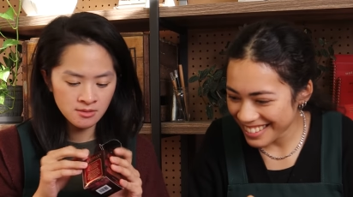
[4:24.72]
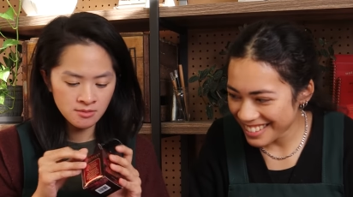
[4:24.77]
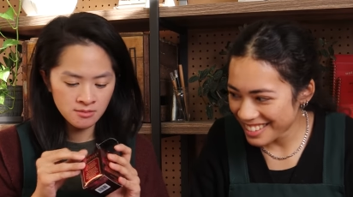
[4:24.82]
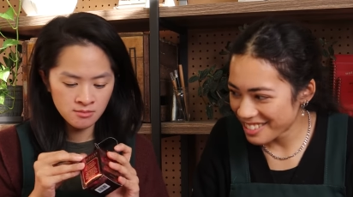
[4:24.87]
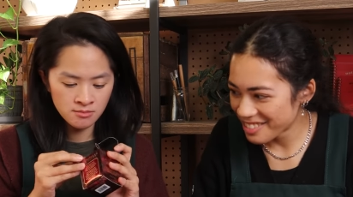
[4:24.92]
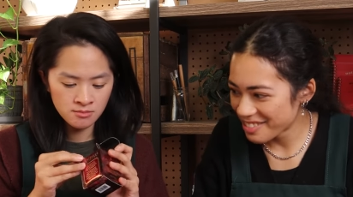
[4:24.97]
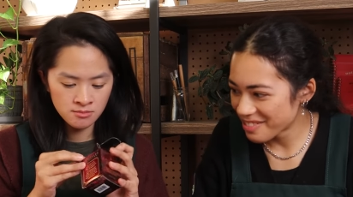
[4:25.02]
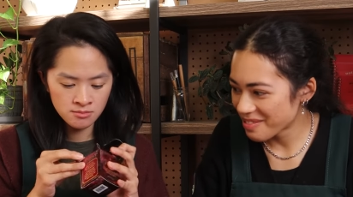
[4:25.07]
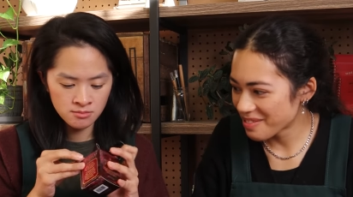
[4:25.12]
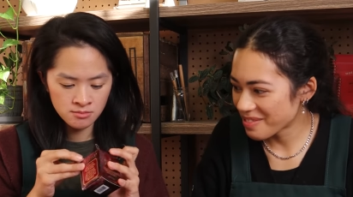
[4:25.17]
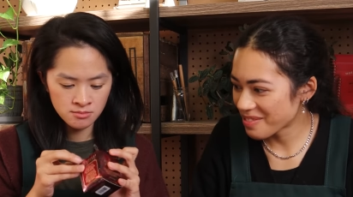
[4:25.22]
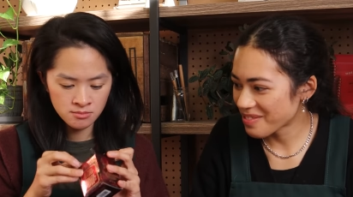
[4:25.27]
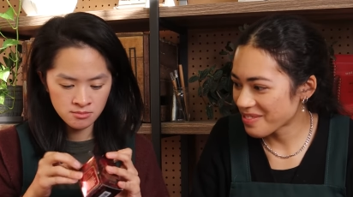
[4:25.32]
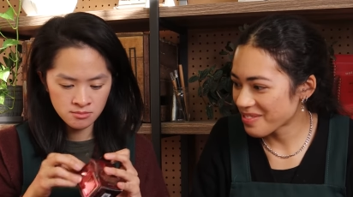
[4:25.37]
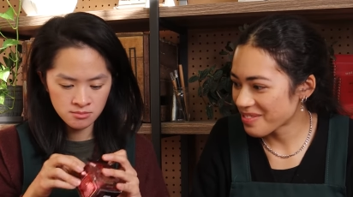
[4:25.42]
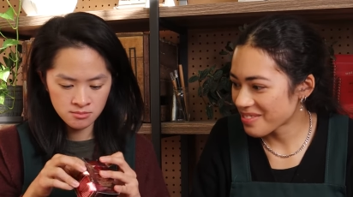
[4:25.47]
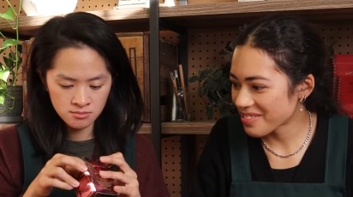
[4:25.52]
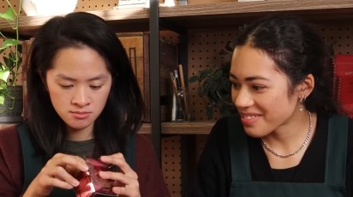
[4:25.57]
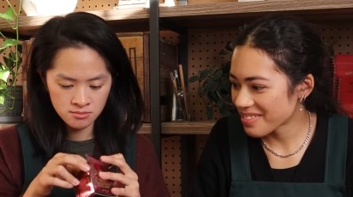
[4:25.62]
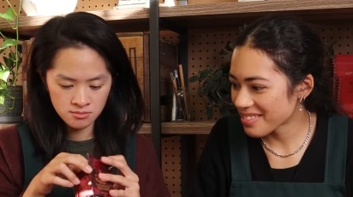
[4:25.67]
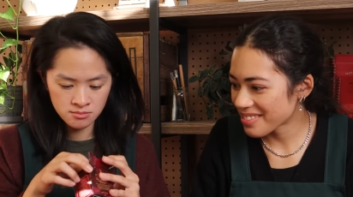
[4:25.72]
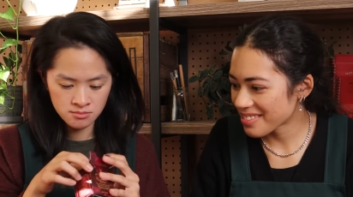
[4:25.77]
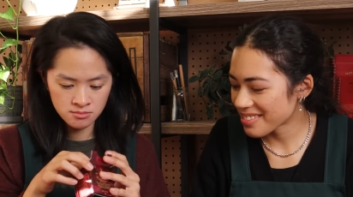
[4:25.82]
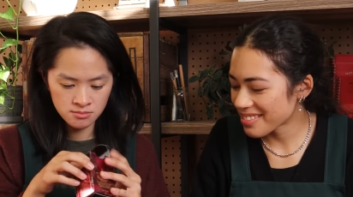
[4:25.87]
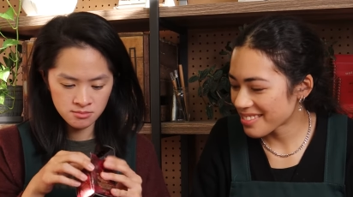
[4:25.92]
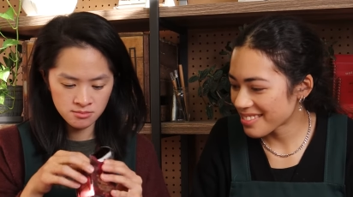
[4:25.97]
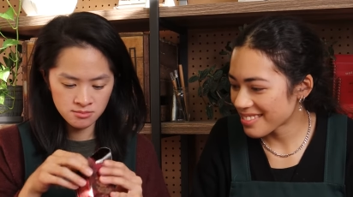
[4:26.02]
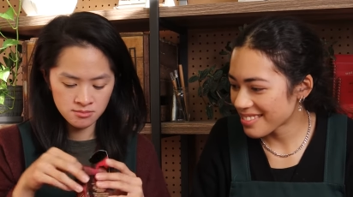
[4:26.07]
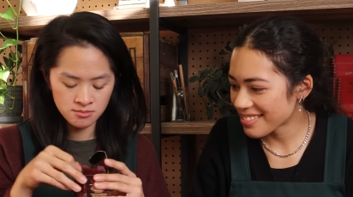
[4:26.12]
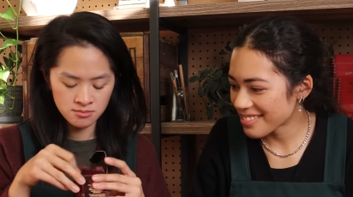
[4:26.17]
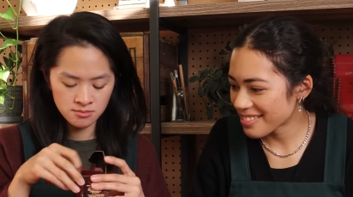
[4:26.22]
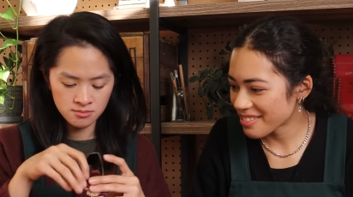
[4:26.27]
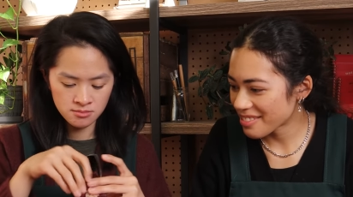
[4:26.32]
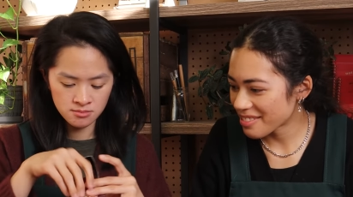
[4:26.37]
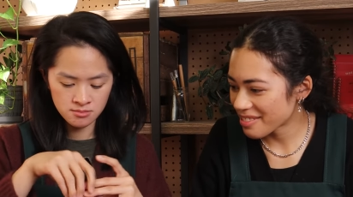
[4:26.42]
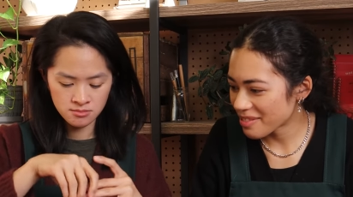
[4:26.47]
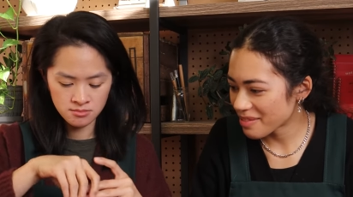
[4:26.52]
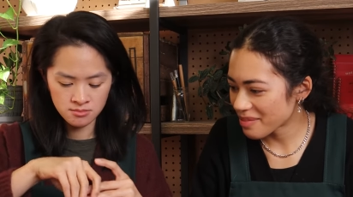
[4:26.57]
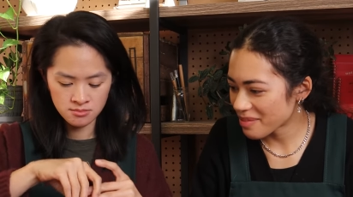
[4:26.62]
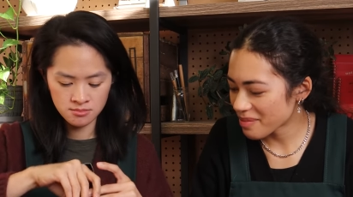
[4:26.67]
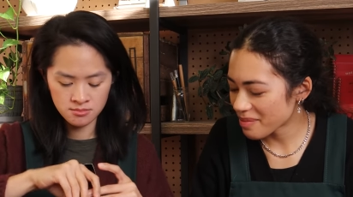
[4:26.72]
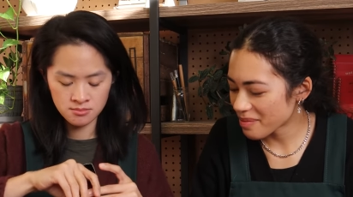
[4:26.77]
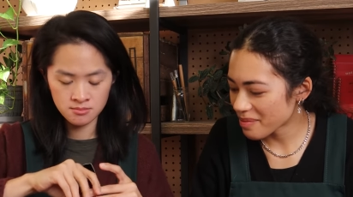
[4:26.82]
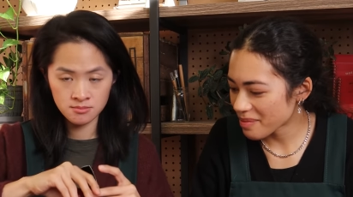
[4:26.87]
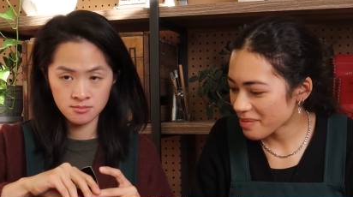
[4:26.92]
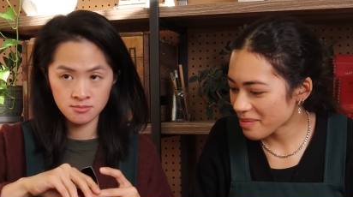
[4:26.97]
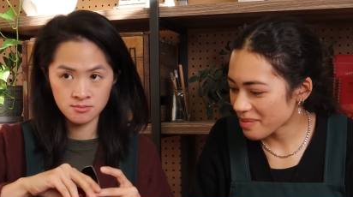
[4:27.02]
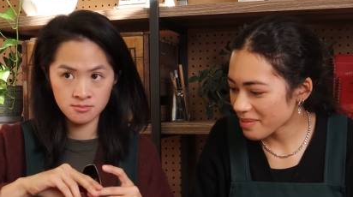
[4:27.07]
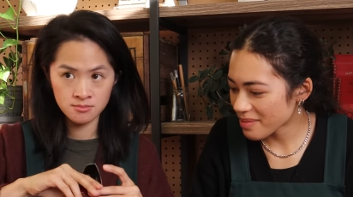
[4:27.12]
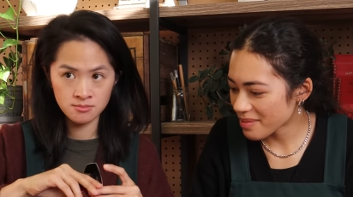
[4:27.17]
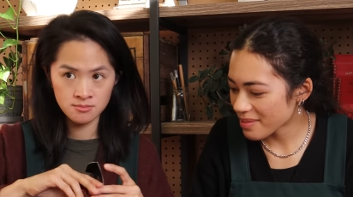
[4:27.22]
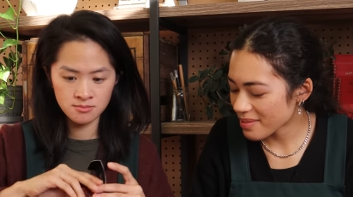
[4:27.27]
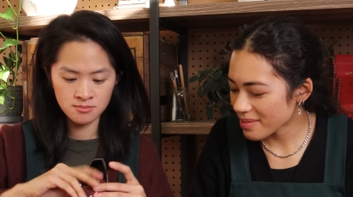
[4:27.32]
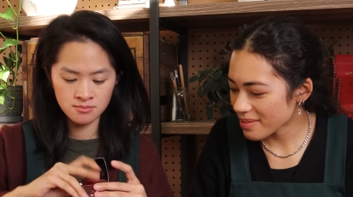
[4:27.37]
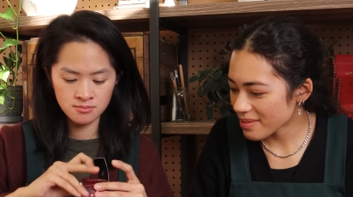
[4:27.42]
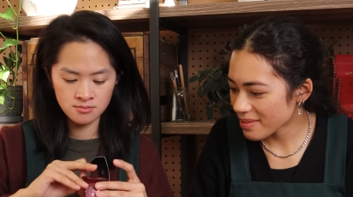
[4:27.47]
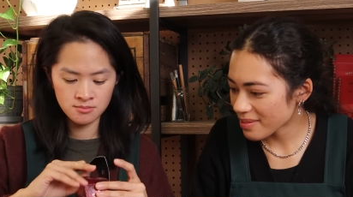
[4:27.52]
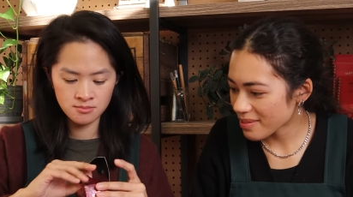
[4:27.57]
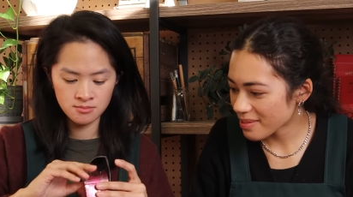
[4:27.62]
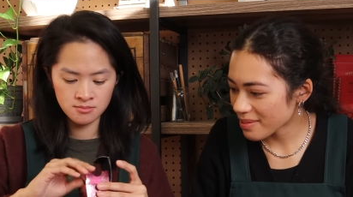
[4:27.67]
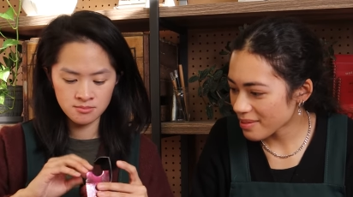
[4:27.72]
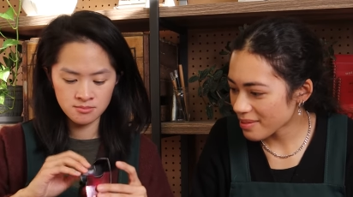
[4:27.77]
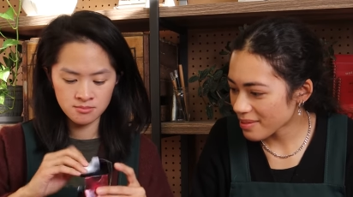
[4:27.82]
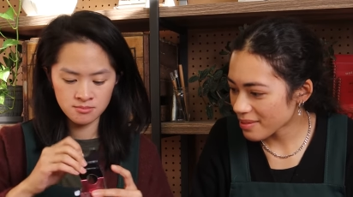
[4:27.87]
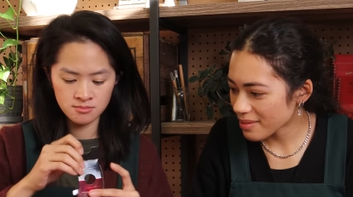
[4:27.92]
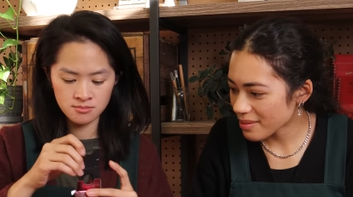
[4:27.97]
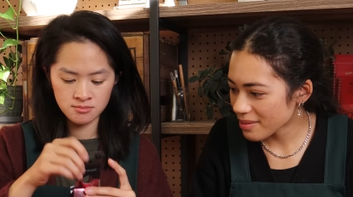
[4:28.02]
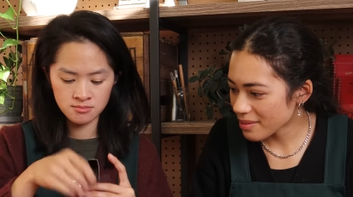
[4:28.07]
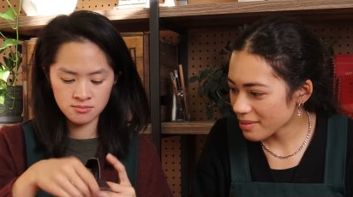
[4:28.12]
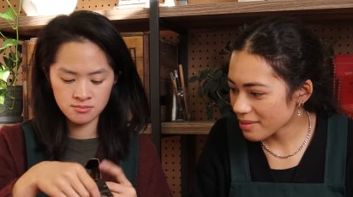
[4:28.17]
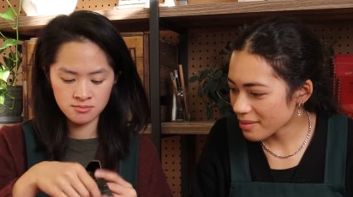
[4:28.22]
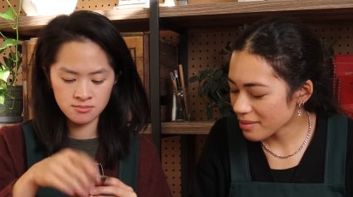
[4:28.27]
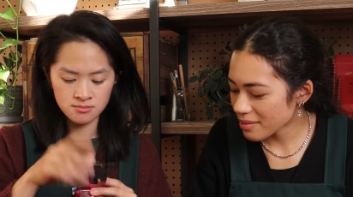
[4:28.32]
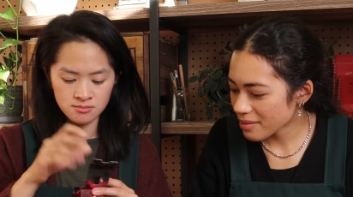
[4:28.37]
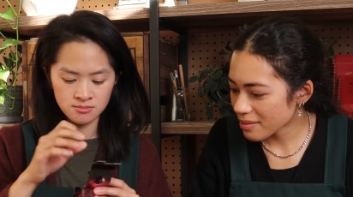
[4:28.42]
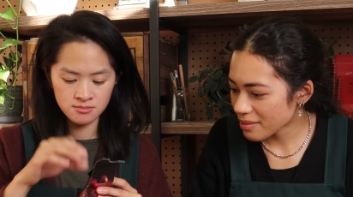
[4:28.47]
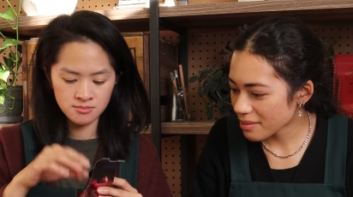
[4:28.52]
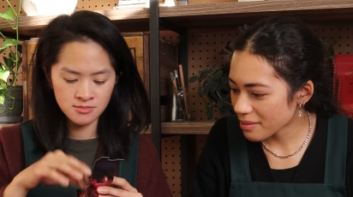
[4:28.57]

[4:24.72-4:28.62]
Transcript: (no one is talking)